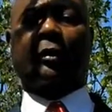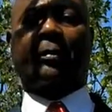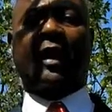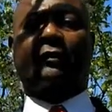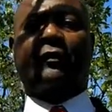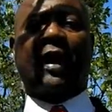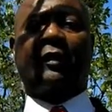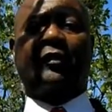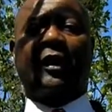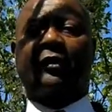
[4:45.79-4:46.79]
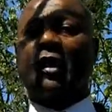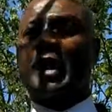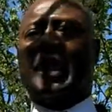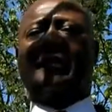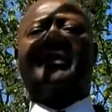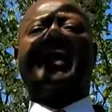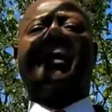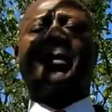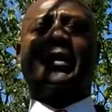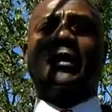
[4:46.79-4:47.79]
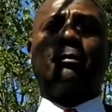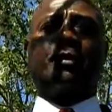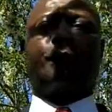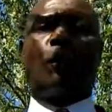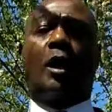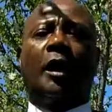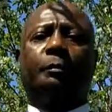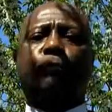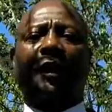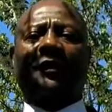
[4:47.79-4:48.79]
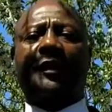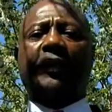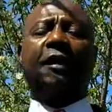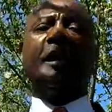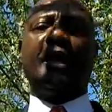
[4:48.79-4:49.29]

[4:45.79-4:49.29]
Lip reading: the past 5 years has never been done before, unprecedented,